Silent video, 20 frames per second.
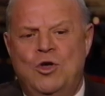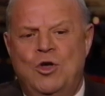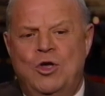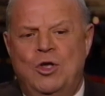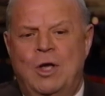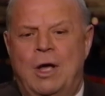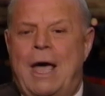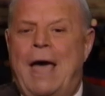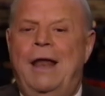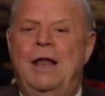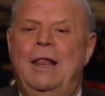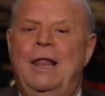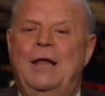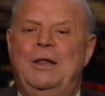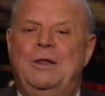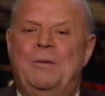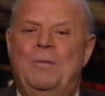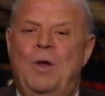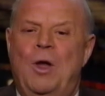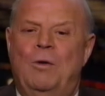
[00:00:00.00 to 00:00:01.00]
got to let
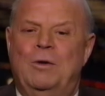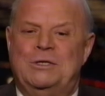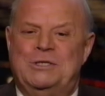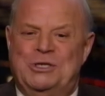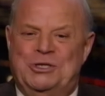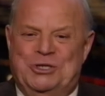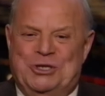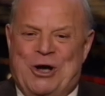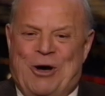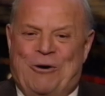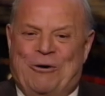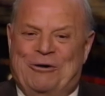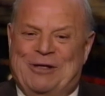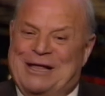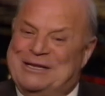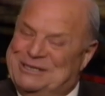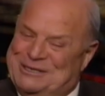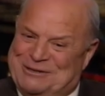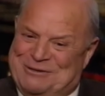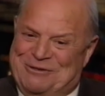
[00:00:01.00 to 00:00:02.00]
them know it's a joke.
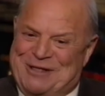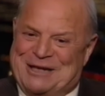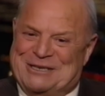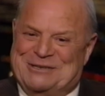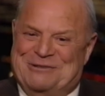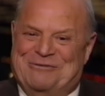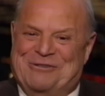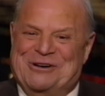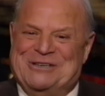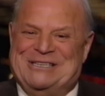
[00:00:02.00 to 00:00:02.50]
That's the first